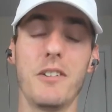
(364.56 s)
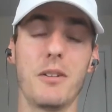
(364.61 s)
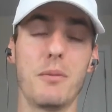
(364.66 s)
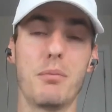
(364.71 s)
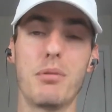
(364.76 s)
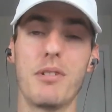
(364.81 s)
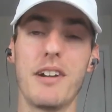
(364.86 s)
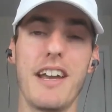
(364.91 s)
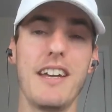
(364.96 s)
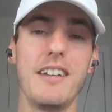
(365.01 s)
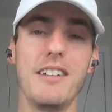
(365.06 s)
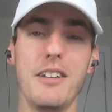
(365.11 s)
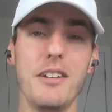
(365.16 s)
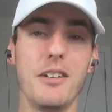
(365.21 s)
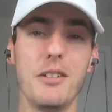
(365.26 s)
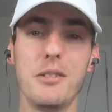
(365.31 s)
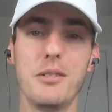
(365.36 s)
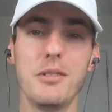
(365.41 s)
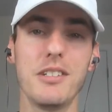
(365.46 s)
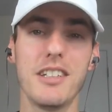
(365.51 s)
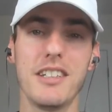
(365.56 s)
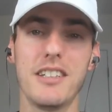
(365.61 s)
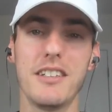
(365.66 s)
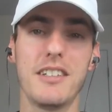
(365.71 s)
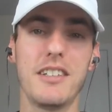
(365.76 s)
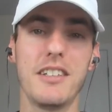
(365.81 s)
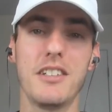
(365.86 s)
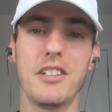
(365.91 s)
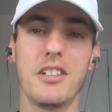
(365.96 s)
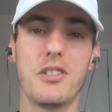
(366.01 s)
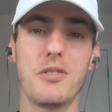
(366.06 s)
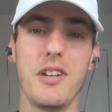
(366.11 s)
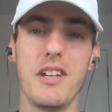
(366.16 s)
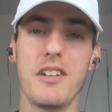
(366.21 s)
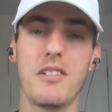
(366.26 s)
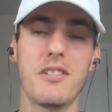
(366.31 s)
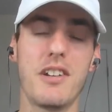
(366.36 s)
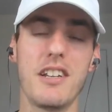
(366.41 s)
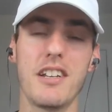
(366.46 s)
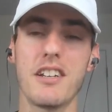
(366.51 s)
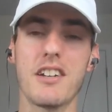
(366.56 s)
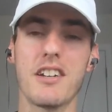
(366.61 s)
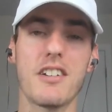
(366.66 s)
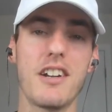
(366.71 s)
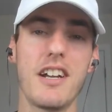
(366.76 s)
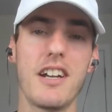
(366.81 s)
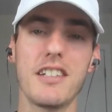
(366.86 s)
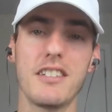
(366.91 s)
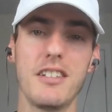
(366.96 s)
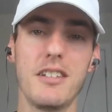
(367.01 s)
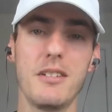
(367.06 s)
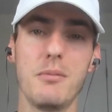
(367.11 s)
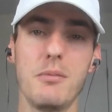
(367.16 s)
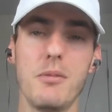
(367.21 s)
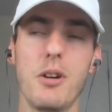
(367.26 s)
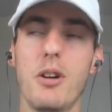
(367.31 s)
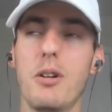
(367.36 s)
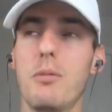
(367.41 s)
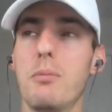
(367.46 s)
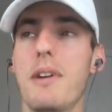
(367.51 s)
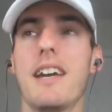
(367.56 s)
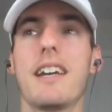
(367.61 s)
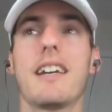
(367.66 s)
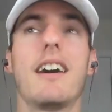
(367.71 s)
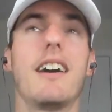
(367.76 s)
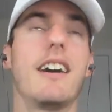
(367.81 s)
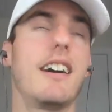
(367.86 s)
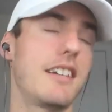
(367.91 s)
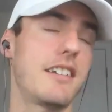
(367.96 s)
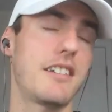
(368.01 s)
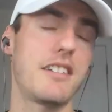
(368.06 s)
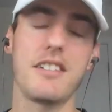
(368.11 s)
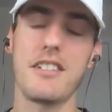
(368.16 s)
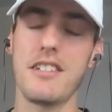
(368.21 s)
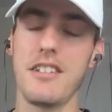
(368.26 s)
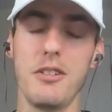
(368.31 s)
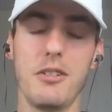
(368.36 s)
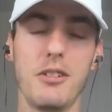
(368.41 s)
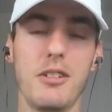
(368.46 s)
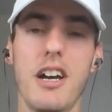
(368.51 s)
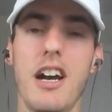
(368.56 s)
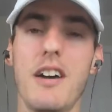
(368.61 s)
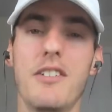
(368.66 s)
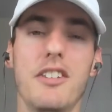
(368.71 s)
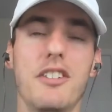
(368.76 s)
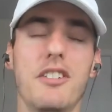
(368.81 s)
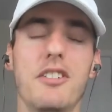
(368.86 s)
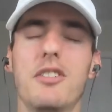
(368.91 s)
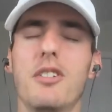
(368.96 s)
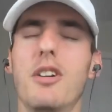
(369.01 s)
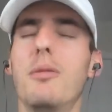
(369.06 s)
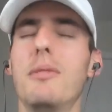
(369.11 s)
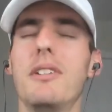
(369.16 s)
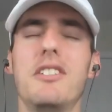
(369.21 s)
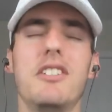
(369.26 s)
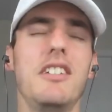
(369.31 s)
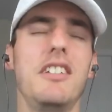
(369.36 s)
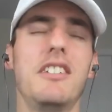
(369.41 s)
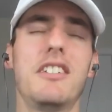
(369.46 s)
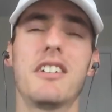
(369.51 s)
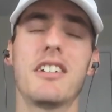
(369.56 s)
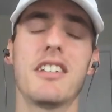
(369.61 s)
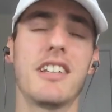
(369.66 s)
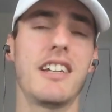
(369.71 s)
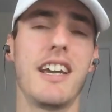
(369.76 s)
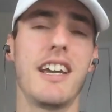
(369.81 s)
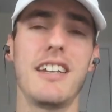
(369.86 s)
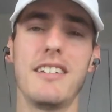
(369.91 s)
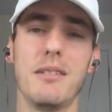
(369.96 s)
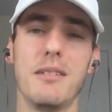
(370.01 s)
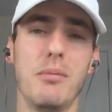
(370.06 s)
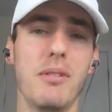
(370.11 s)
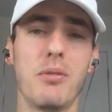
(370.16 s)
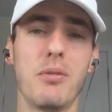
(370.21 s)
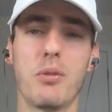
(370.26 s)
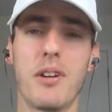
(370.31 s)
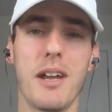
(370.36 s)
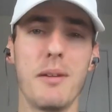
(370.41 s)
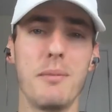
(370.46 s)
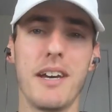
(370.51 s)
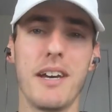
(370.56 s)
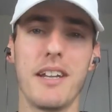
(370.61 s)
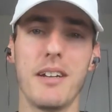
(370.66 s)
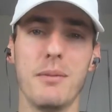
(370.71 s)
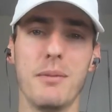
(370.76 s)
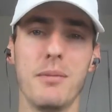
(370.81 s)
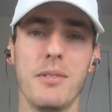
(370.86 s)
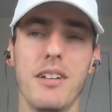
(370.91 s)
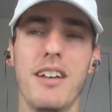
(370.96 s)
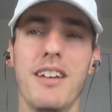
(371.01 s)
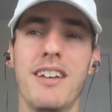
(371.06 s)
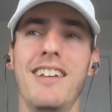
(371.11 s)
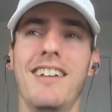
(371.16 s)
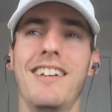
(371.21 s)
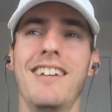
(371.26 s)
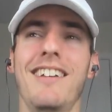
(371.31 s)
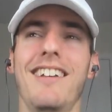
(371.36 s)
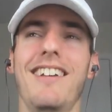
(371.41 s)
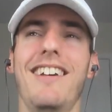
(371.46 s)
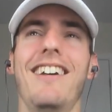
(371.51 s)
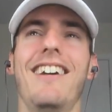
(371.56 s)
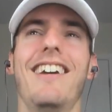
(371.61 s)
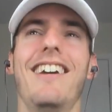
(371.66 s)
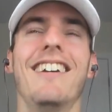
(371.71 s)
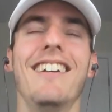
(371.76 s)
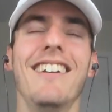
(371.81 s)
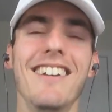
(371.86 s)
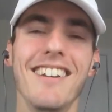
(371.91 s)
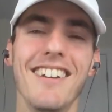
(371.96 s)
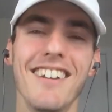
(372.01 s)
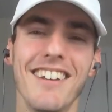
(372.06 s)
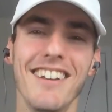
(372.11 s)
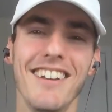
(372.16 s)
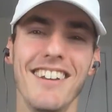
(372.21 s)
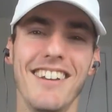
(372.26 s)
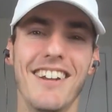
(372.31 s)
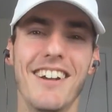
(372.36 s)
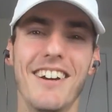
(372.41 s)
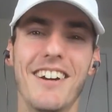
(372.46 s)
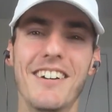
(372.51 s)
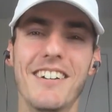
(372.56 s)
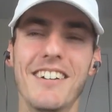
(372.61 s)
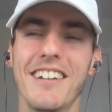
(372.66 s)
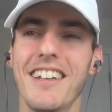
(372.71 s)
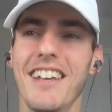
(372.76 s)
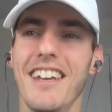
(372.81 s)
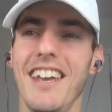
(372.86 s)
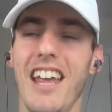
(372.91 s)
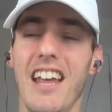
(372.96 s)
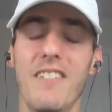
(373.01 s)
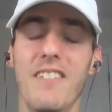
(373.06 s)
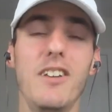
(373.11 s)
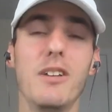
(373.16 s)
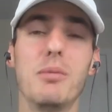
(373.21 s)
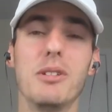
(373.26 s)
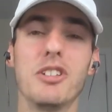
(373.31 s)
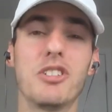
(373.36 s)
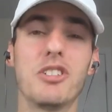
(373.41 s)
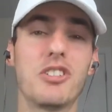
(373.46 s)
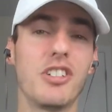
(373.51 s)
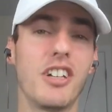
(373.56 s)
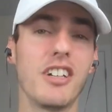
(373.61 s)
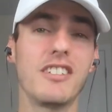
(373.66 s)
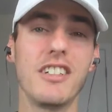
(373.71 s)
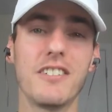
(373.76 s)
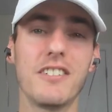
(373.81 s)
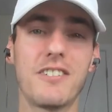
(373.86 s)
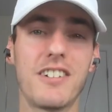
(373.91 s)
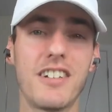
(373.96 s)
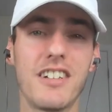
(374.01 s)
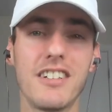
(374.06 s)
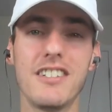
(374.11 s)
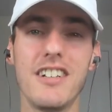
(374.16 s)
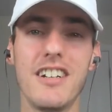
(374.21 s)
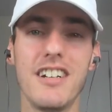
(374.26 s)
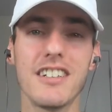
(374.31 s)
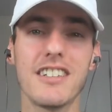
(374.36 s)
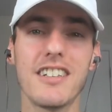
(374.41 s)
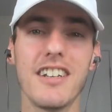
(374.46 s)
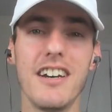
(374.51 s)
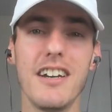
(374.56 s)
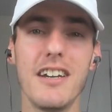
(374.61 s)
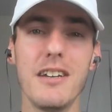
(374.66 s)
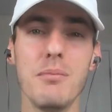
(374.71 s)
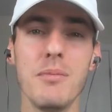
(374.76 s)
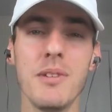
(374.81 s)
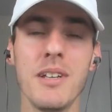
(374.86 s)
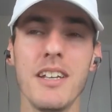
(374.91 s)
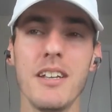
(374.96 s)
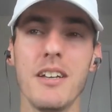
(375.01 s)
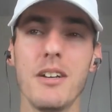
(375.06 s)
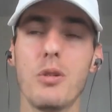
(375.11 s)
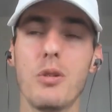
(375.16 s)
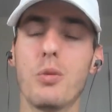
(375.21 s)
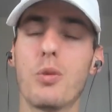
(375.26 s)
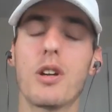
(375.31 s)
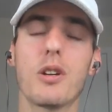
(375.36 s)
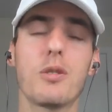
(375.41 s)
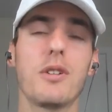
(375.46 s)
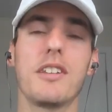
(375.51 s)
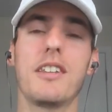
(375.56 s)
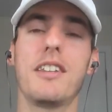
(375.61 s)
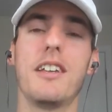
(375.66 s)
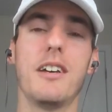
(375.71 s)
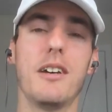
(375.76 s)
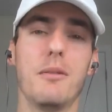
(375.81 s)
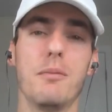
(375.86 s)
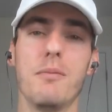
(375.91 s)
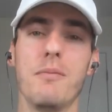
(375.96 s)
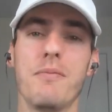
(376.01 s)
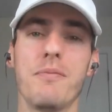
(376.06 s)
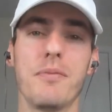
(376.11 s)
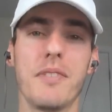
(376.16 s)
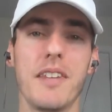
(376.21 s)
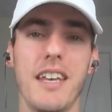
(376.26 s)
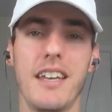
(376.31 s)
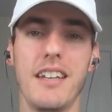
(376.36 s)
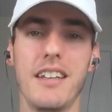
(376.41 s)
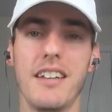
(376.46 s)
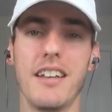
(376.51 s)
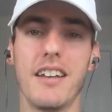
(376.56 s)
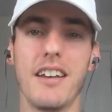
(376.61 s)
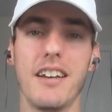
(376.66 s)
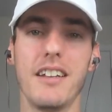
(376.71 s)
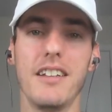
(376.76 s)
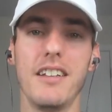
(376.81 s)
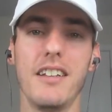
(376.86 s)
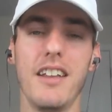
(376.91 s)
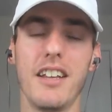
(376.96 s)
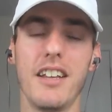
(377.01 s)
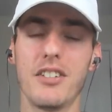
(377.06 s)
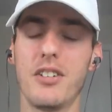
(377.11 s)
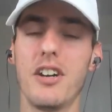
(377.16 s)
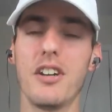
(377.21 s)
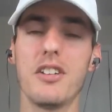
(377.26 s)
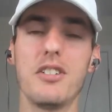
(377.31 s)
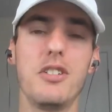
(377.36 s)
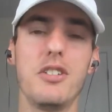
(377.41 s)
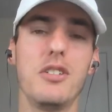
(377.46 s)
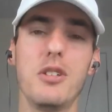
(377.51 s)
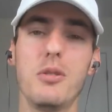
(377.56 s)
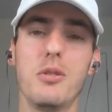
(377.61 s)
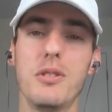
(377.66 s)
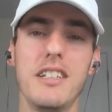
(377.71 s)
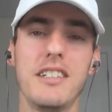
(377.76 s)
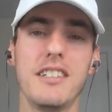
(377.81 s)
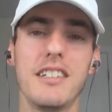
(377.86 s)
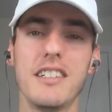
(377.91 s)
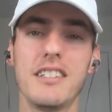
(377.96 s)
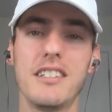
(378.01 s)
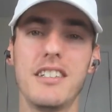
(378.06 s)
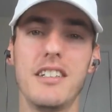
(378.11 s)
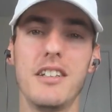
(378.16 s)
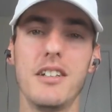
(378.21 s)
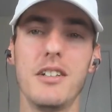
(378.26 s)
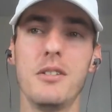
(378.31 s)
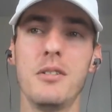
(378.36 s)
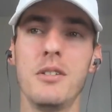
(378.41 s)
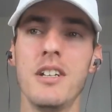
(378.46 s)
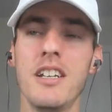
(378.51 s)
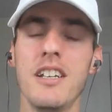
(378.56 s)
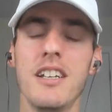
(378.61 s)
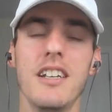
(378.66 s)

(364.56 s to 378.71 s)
you're brand new to this industry and you're running across him, oh my gosh, you'll have it so much easier than I did before I met him. And if you've been struggling for a long time, work with him. And as long as you do what he says to do,